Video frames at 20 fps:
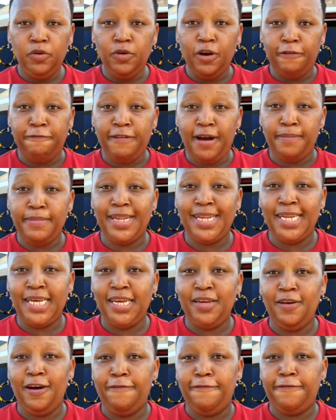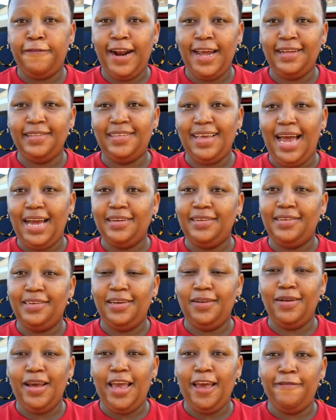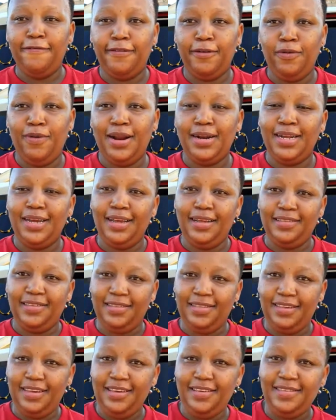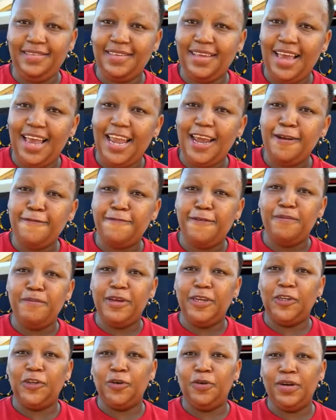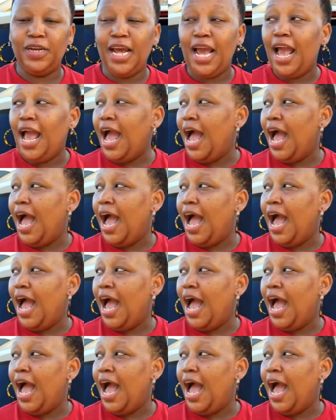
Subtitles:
your family, your friends, until everyone gets this information.